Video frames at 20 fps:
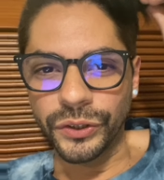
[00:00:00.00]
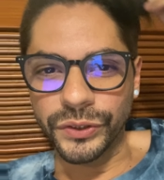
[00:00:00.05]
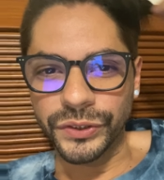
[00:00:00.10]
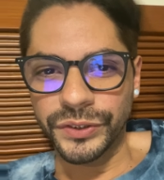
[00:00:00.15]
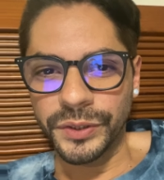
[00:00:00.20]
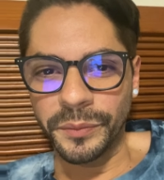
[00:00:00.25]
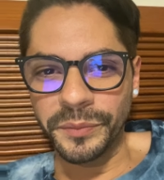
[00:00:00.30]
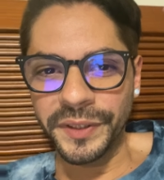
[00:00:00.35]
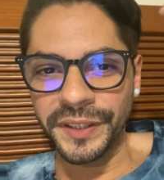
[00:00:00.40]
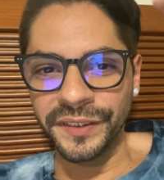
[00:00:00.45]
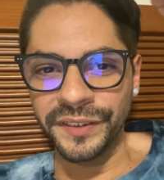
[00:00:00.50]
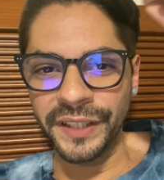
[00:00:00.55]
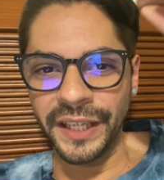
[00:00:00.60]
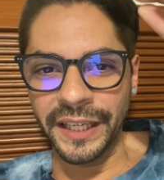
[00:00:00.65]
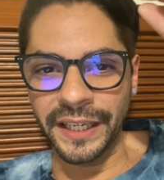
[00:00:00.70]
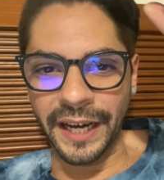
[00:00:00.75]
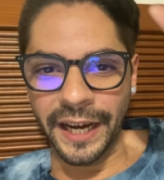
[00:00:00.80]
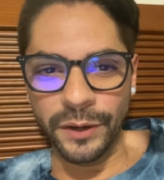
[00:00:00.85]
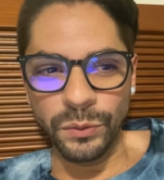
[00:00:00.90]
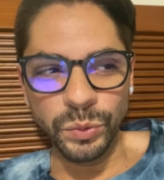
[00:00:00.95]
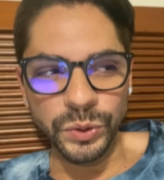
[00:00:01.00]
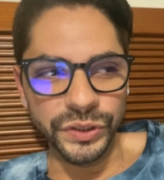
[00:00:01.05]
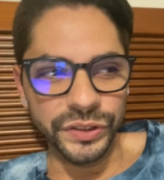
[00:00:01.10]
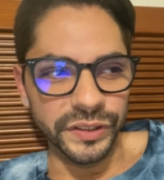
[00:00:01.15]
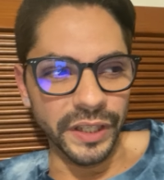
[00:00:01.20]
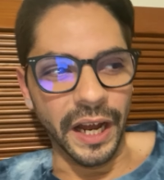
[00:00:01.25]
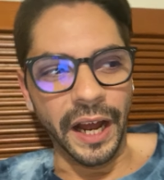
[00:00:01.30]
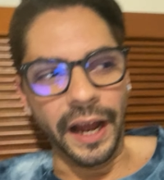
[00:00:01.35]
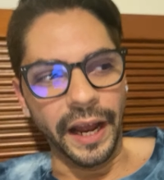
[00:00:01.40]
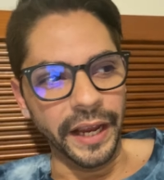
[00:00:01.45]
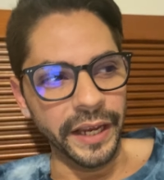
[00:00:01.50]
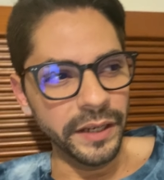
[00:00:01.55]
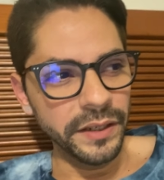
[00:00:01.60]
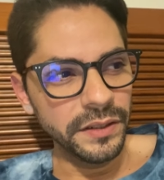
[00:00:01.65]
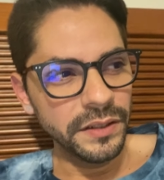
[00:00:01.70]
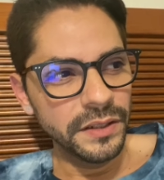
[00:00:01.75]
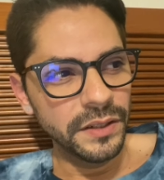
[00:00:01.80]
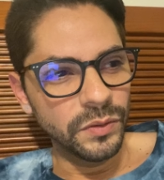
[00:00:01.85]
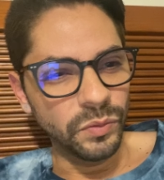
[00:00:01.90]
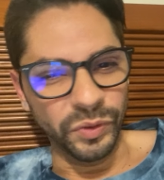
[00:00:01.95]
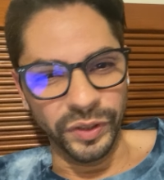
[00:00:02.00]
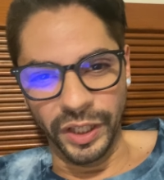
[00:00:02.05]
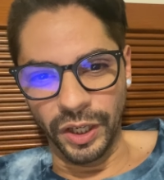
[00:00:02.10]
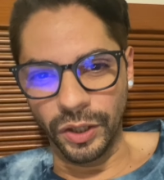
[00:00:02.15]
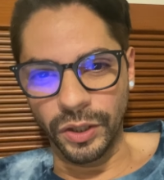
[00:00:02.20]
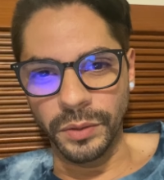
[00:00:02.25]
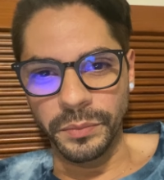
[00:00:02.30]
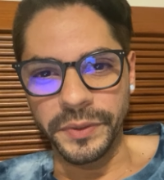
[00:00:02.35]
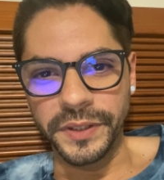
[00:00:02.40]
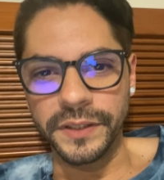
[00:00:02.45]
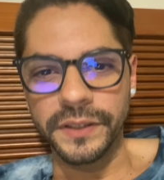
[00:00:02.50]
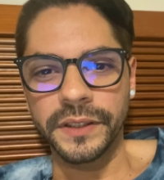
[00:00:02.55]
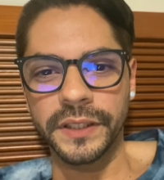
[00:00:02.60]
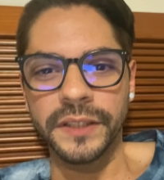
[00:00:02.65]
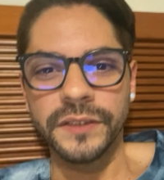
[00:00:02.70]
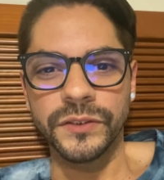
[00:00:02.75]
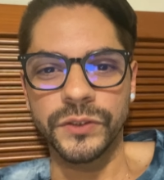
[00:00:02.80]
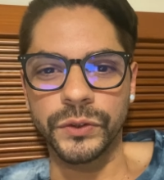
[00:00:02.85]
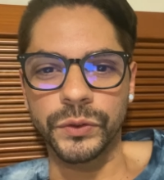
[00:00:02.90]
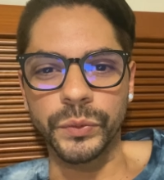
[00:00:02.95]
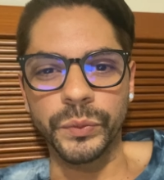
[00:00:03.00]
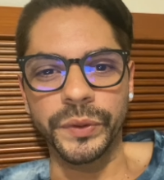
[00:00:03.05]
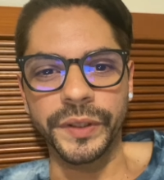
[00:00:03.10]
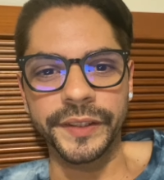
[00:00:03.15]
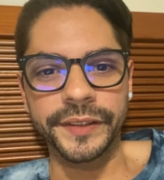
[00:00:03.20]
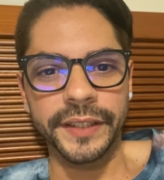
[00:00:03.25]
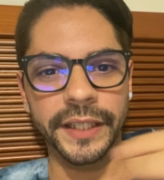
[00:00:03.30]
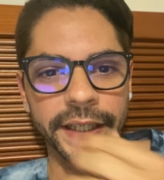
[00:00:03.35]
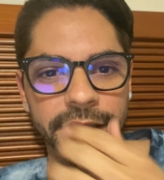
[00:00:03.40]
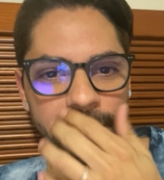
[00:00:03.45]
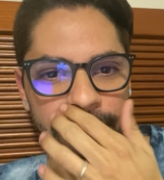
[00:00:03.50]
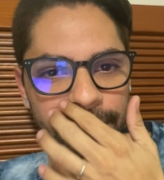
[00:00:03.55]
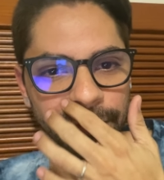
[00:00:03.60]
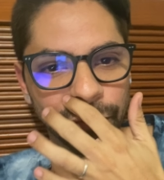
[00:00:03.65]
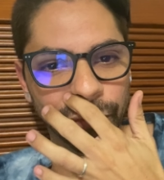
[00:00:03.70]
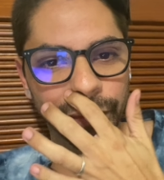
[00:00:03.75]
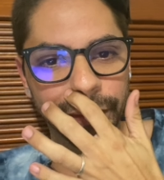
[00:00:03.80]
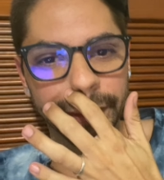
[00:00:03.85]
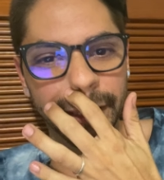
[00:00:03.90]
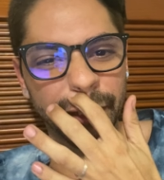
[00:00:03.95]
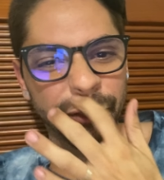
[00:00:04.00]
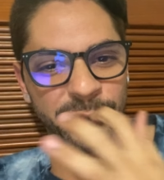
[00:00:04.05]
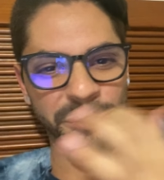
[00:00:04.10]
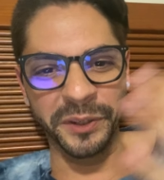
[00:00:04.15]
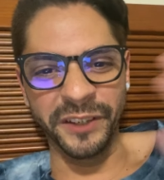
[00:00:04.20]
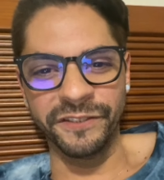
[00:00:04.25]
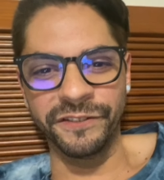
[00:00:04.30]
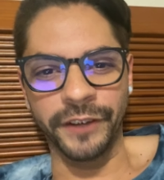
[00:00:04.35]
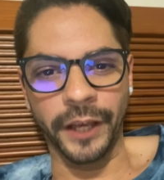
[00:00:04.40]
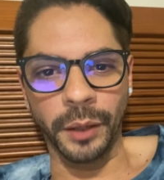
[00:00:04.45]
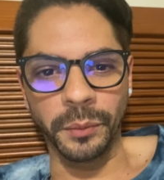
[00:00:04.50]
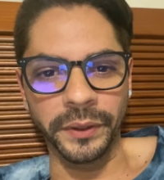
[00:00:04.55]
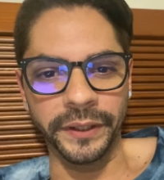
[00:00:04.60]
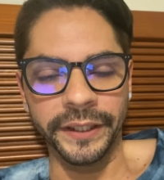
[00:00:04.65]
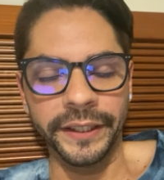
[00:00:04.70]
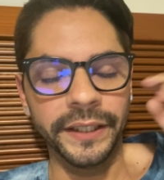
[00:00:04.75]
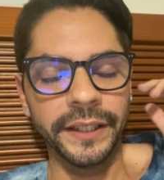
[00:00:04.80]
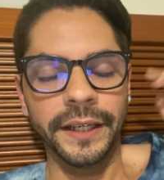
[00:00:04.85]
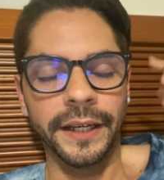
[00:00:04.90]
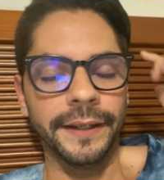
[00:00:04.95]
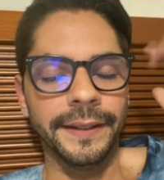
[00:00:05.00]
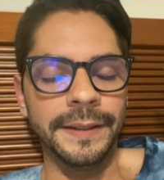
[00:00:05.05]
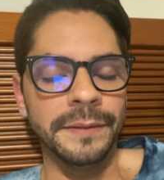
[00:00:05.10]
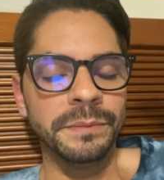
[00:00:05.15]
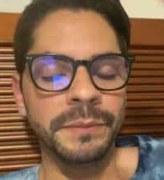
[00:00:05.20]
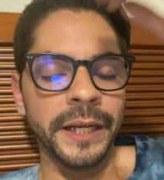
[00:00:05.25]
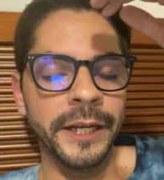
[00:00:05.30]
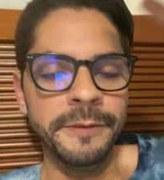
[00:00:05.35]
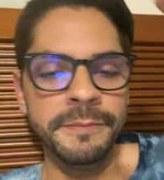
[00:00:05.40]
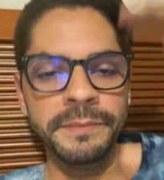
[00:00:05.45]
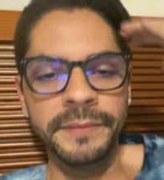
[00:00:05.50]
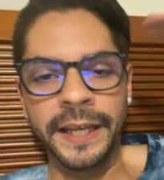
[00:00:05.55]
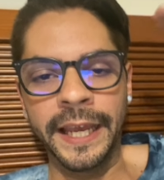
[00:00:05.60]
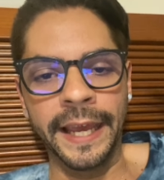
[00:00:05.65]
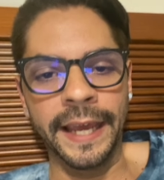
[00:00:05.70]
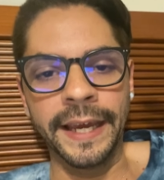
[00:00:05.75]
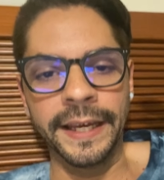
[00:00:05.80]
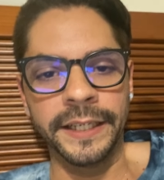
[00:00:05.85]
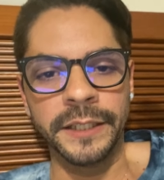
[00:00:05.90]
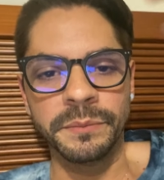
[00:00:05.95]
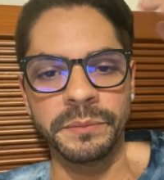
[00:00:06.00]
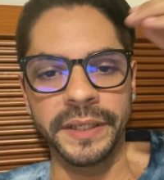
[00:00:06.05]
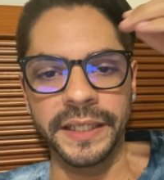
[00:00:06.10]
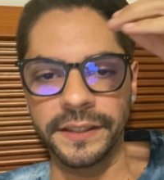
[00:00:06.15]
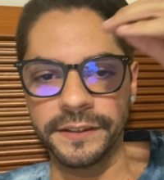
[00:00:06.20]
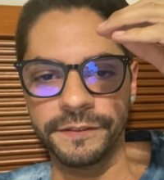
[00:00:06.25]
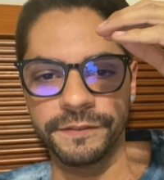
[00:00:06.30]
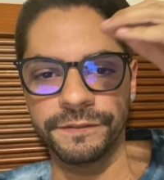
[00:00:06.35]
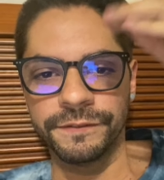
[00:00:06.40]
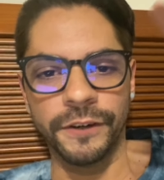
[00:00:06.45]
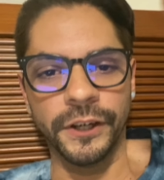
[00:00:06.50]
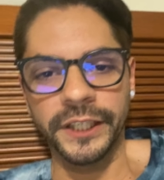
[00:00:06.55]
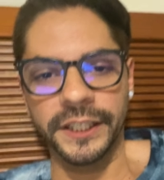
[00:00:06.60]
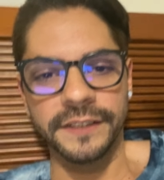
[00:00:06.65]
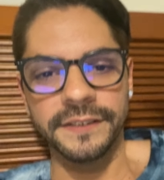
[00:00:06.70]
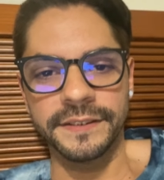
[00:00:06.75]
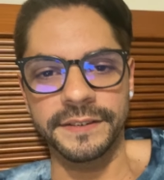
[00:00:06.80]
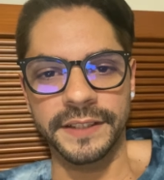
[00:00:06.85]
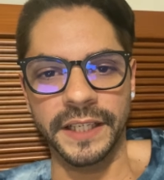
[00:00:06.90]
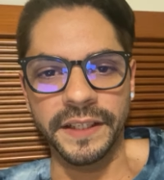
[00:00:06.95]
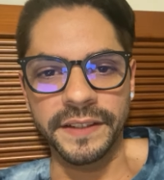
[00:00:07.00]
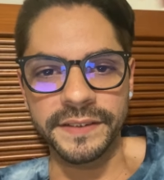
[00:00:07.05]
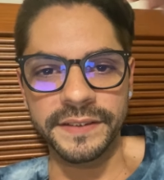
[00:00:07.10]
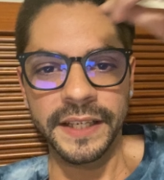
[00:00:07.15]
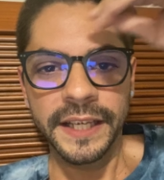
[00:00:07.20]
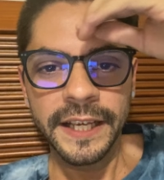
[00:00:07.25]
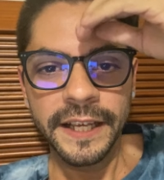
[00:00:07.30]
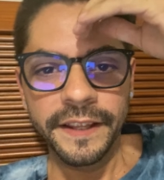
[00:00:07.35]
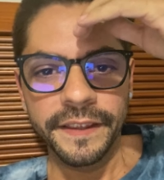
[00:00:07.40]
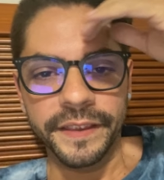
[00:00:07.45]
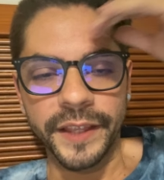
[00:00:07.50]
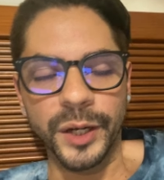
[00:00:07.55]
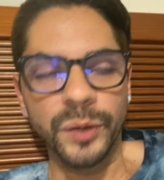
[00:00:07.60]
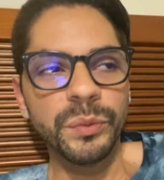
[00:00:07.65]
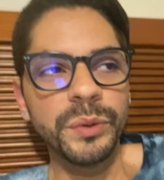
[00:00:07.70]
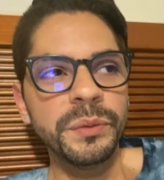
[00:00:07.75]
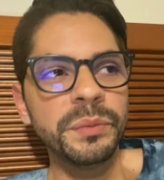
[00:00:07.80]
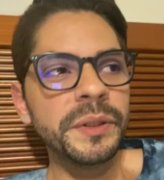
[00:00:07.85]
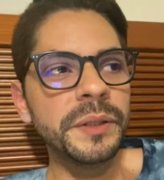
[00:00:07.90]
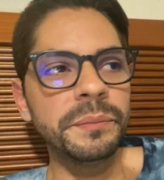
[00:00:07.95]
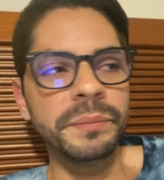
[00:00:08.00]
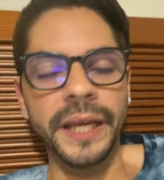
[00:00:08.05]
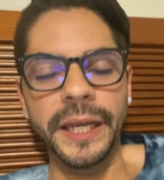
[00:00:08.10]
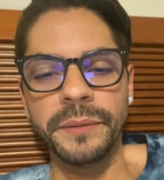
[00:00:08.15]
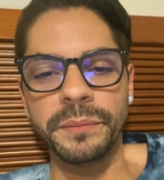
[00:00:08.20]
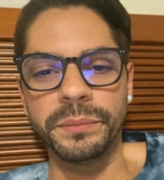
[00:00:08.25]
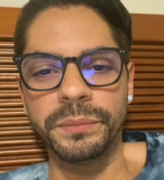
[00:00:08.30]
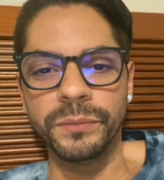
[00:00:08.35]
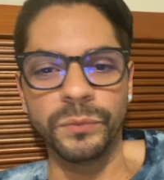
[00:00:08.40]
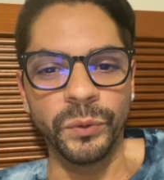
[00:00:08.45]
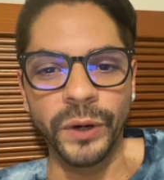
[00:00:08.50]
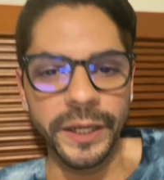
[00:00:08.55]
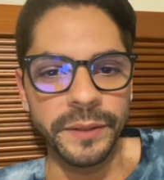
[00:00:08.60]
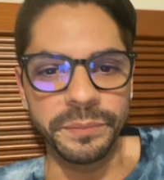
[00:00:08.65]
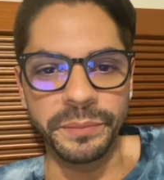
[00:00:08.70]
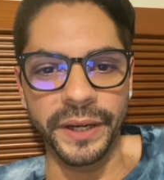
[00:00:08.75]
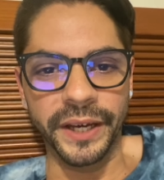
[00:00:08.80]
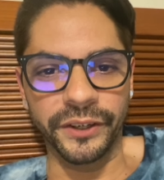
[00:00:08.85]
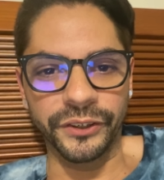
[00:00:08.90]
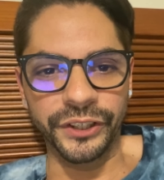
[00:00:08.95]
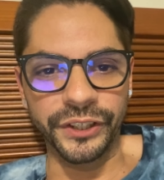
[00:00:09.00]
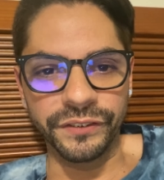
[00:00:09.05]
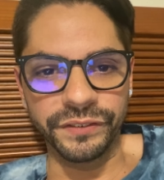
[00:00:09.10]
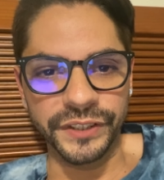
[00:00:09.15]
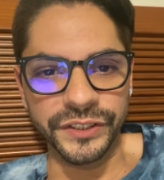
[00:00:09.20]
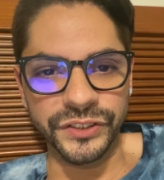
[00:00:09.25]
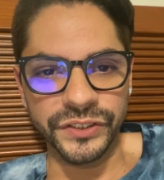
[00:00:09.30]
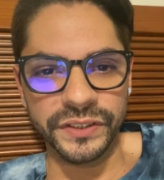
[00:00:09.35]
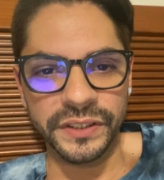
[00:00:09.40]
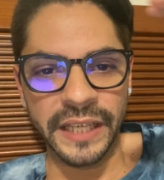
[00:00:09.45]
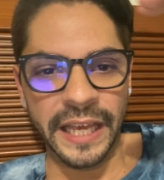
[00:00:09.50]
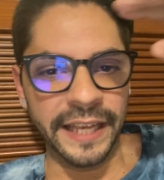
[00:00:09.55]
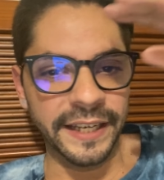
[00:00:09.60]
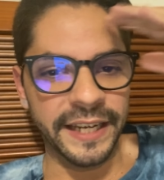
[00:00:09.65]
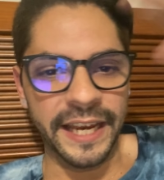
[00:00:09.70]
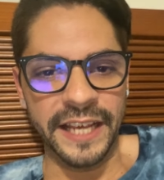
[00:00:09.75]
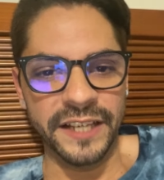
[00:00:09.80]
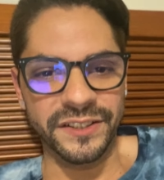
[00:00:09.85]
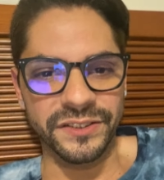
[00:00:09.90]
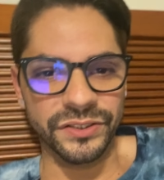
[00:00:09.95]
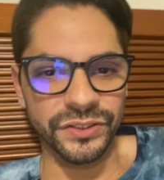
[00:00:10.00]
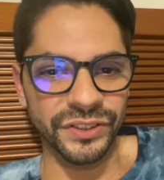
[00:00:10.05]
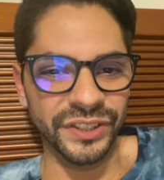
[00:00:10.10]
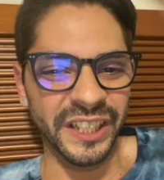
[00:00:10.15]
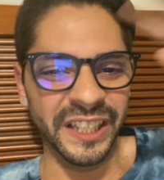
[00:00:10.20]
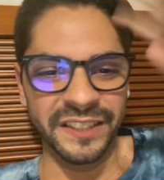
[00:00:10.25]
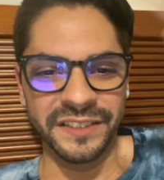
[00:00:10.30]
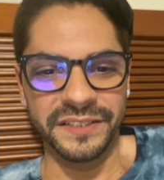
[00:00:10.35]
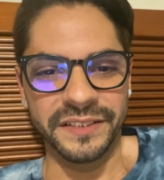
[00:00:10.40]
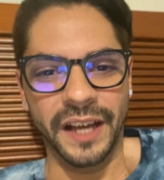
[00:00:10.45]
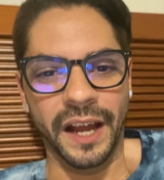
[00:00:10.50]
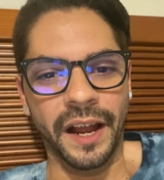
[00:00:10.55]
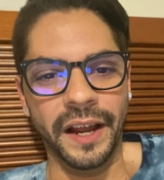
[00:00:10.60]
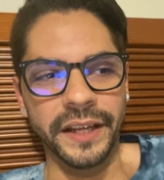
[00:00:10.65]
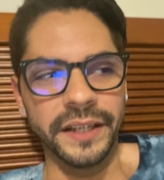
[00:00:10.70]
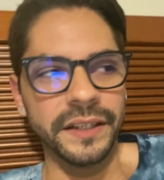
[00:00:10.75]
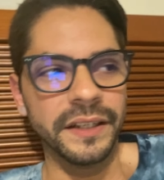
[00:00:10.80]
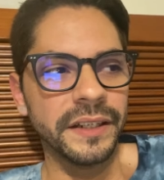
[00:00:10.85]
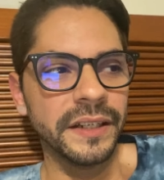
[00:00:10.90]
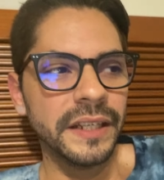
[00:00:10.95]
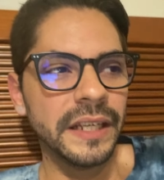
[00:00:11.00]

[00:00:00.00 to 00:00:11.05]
something that I would die without committing suicide and doing that to my family. In my head, it made fucking sense that it would be way better if I just had cancer and died.